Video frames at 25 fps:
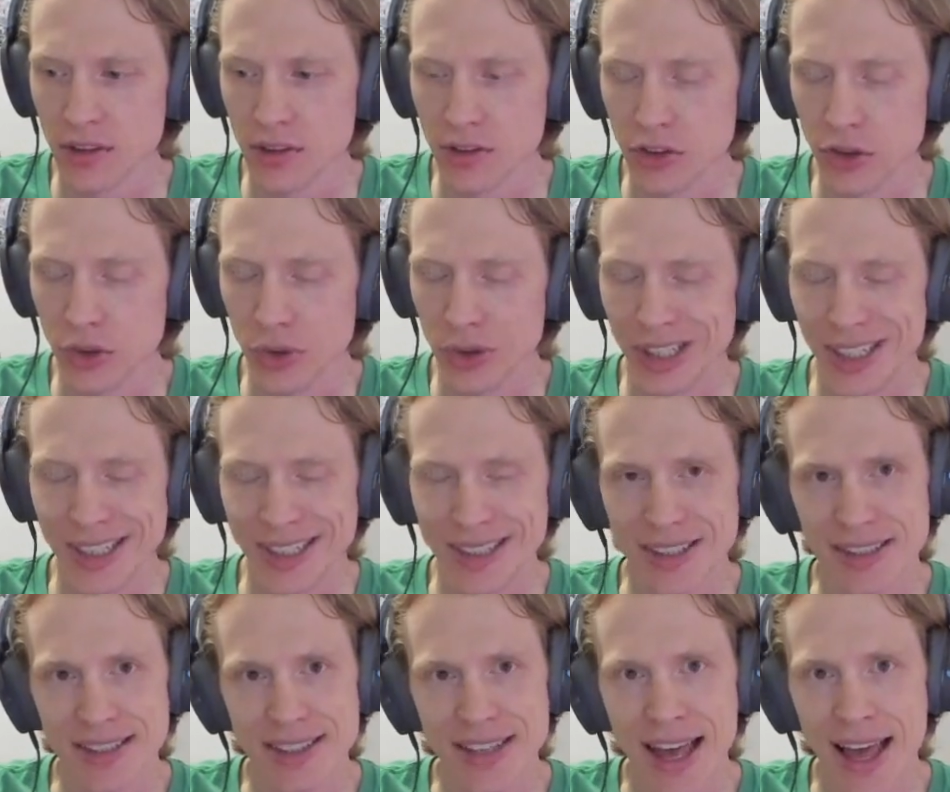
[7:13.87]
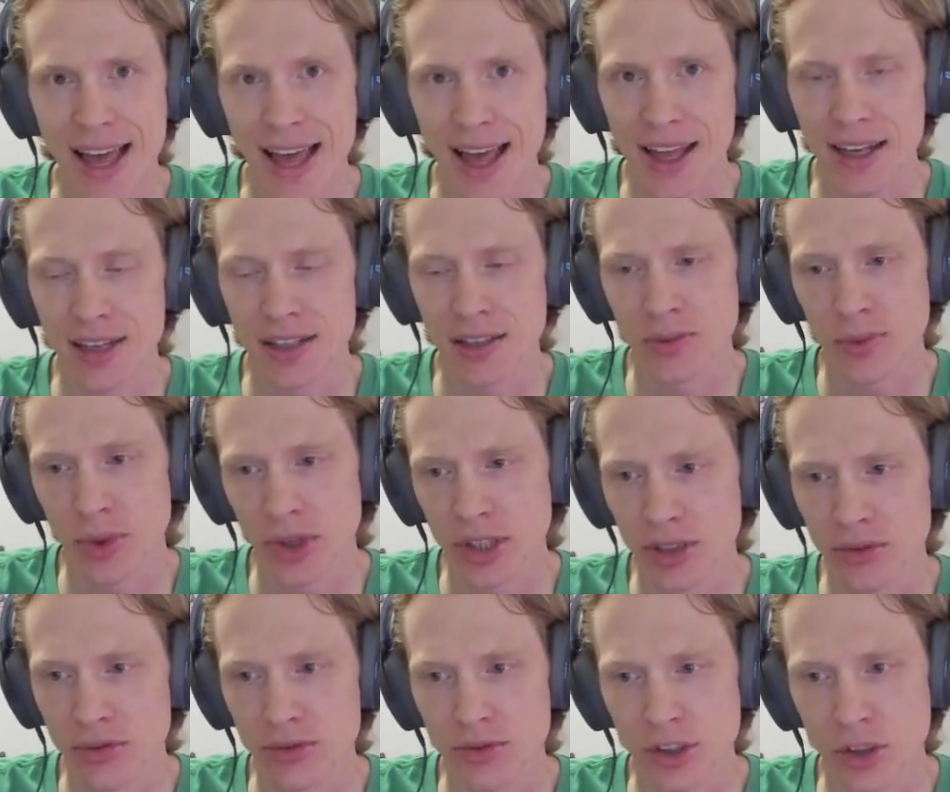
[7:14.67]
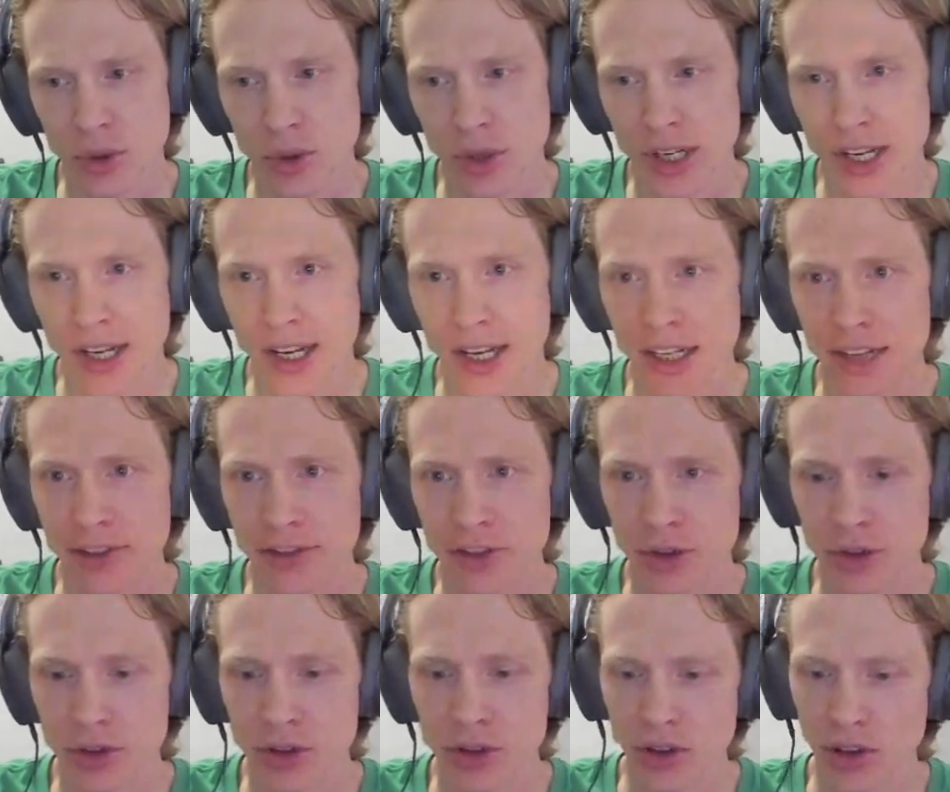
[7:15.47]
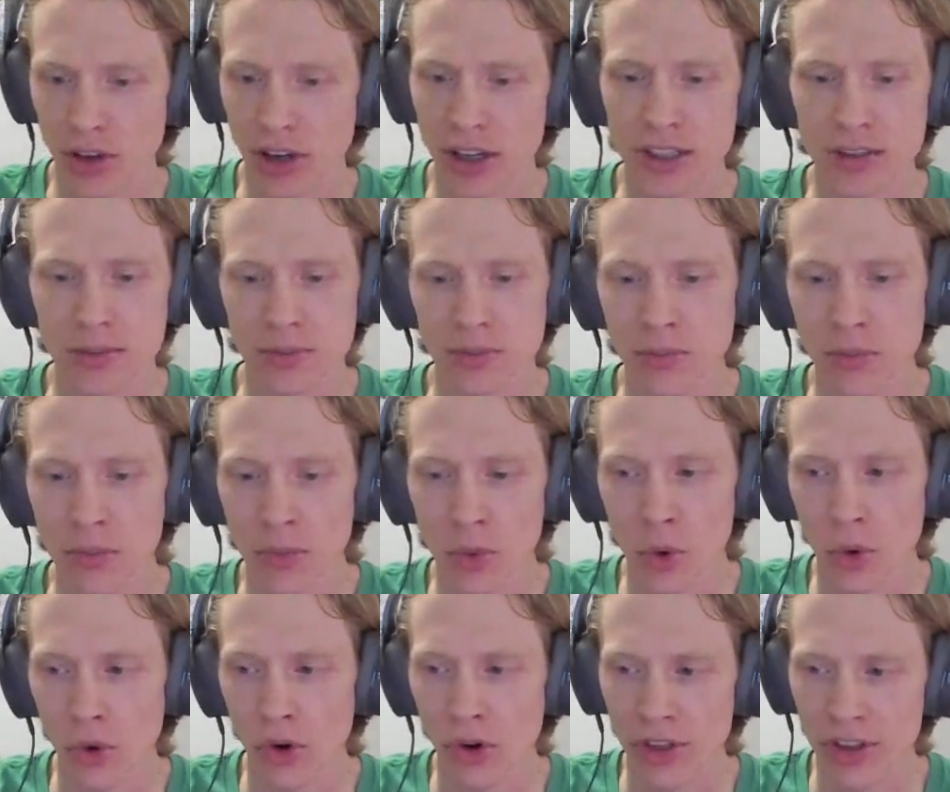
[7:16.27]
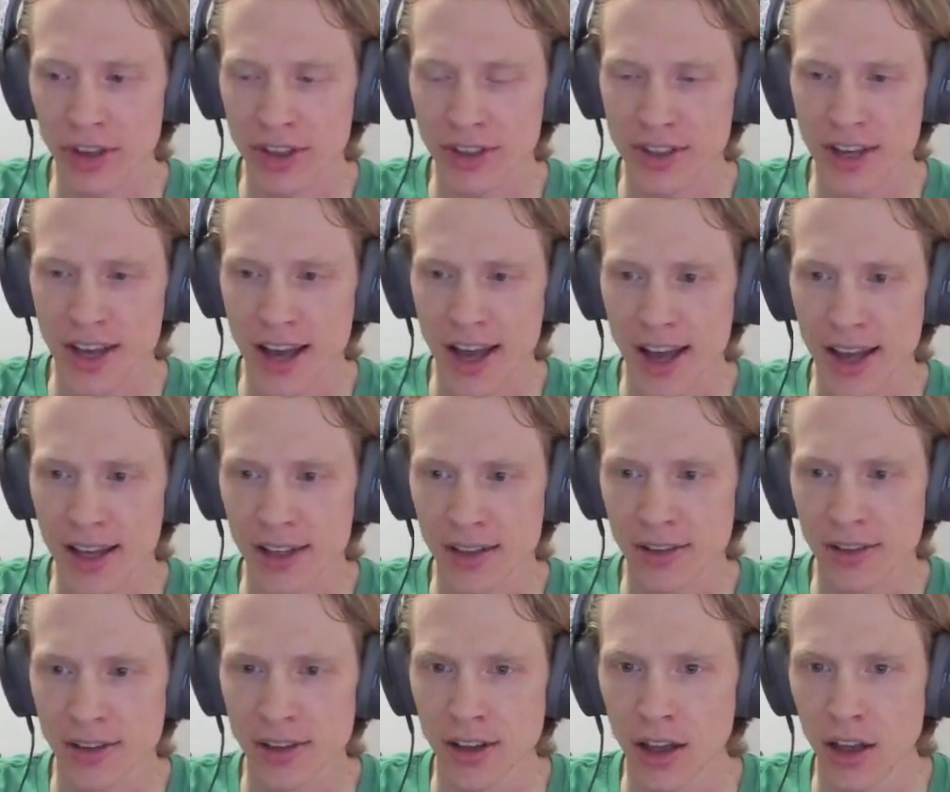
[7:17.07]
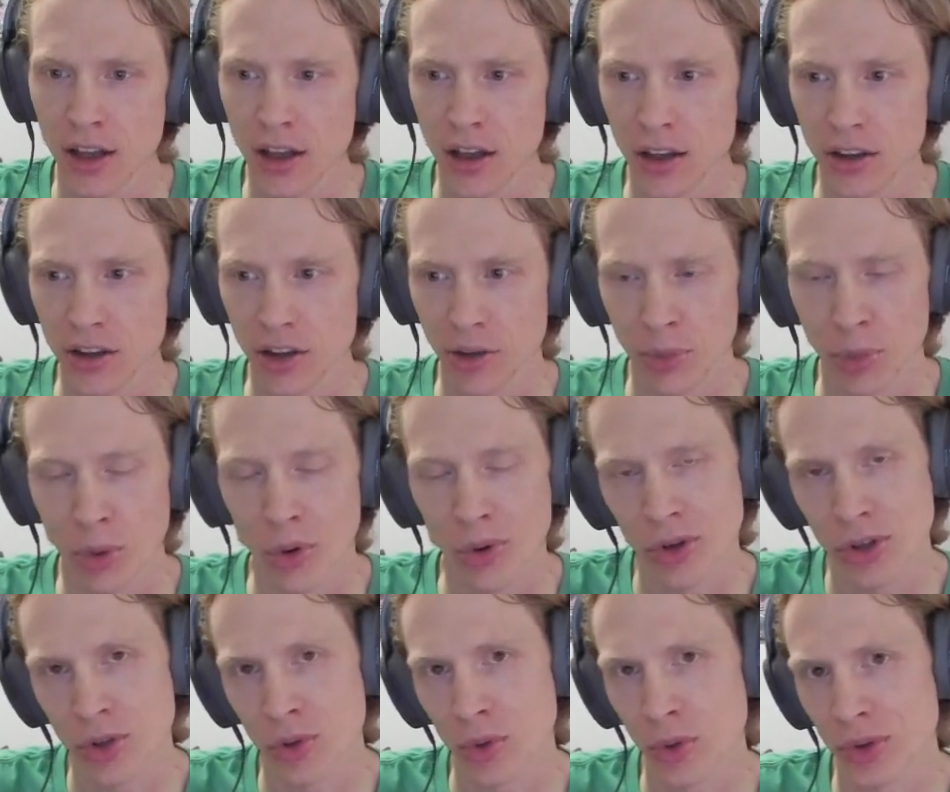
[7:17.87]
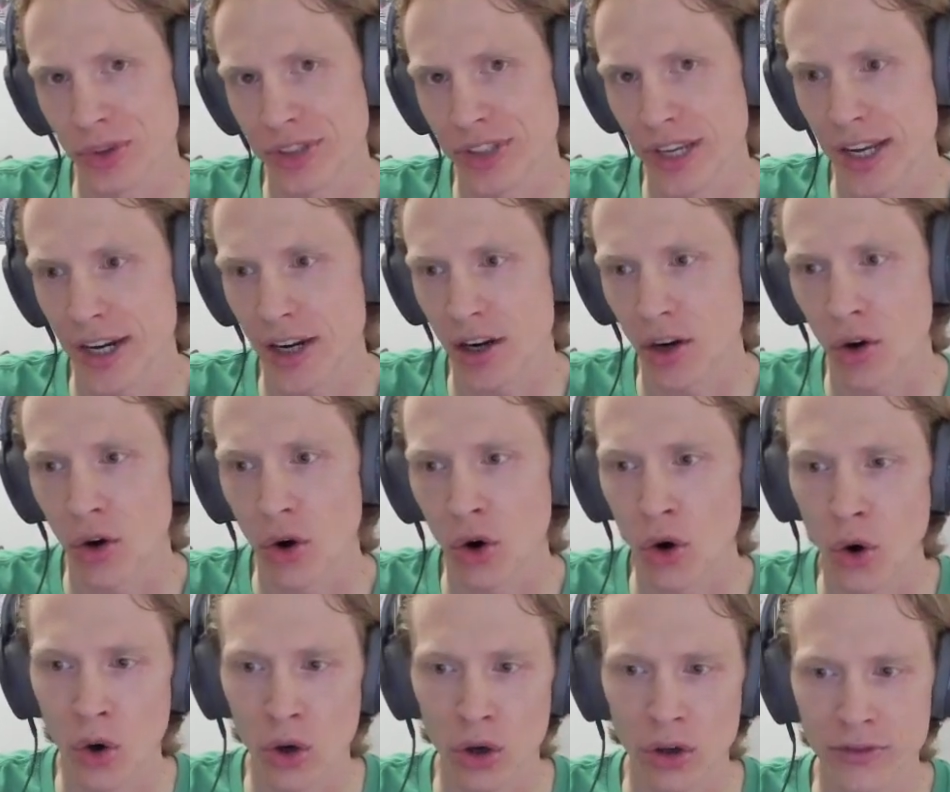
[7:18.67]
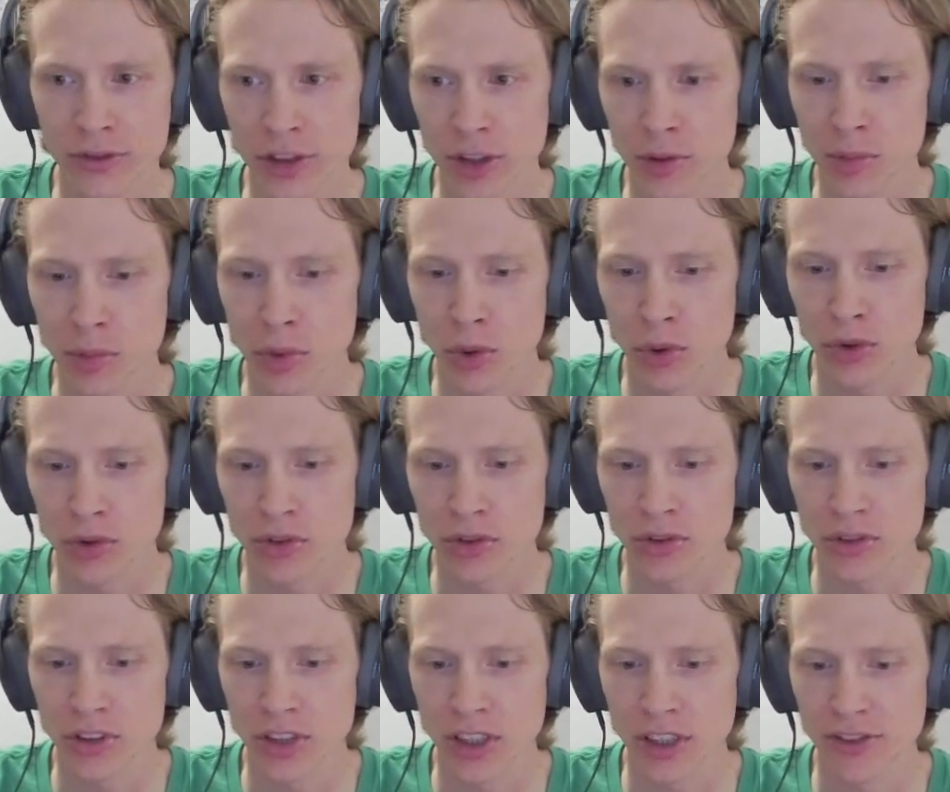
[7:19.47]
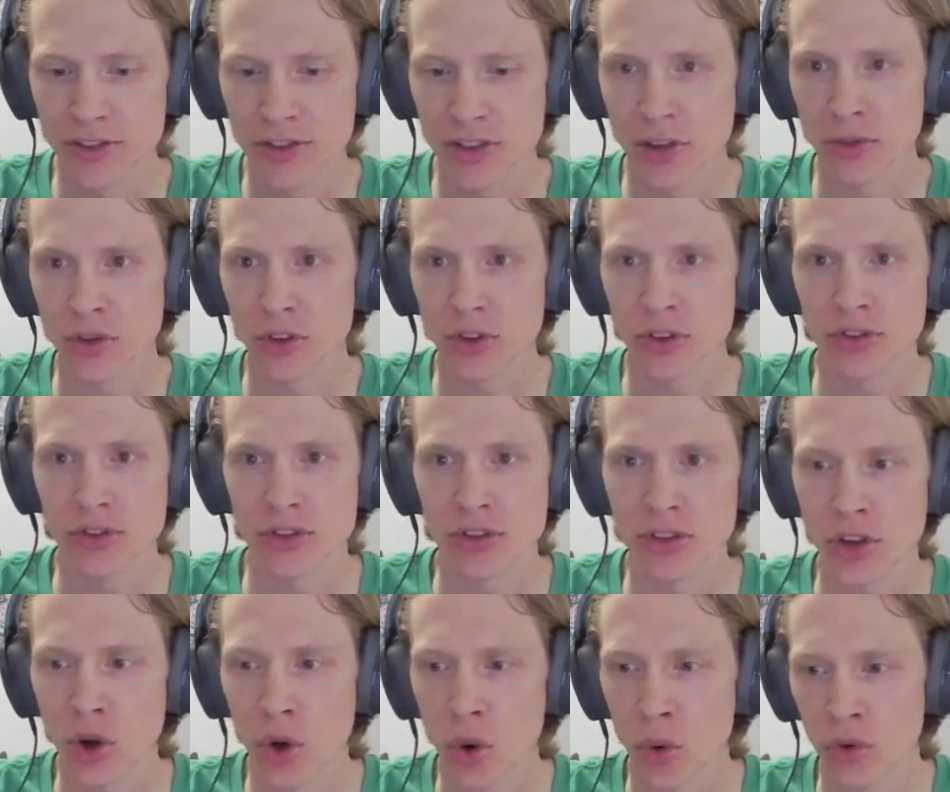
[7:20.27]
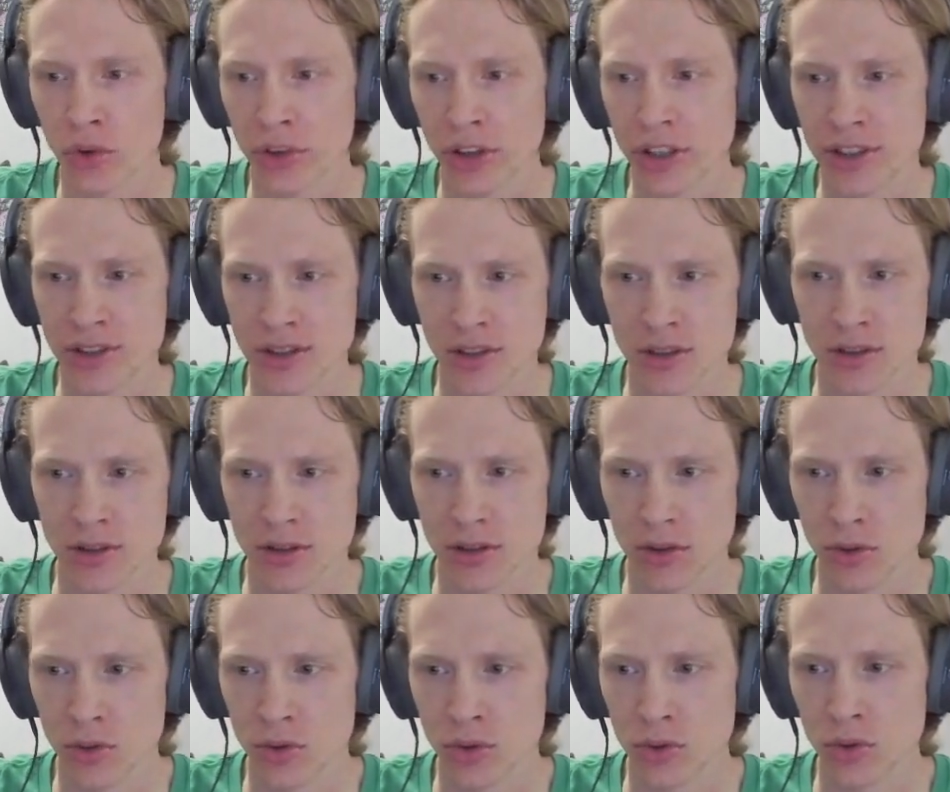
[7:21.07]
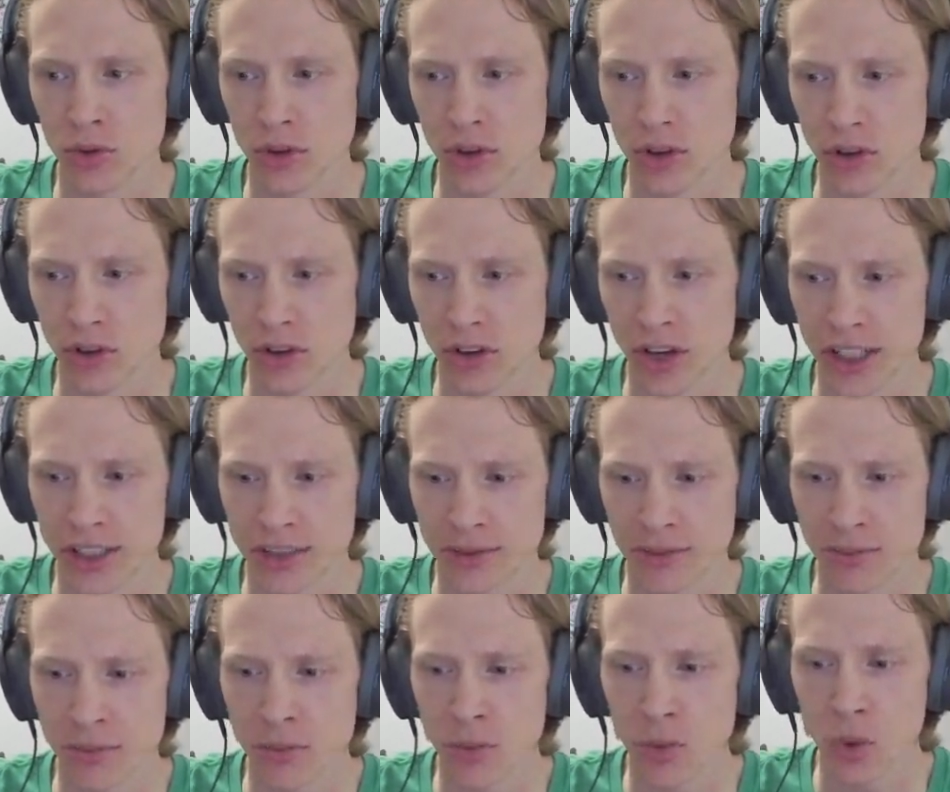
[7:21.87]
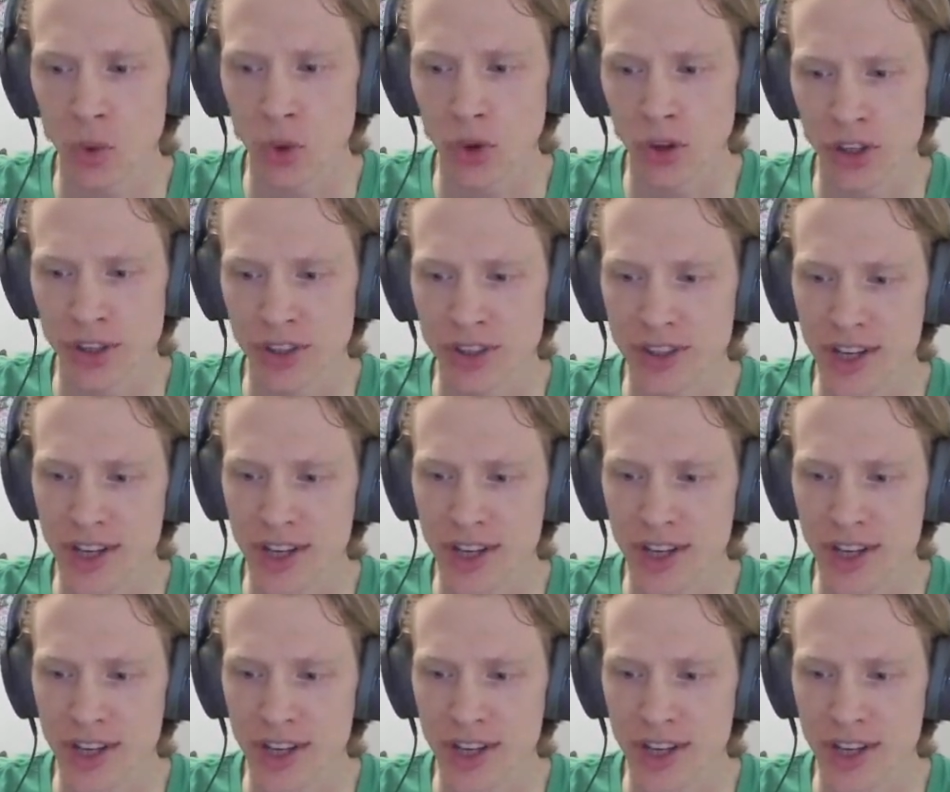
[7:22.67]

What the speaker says: You need 10 when you do it, and if you collect more than 10, the portal will take all of your portal glyphs, so there's no reason to collect more than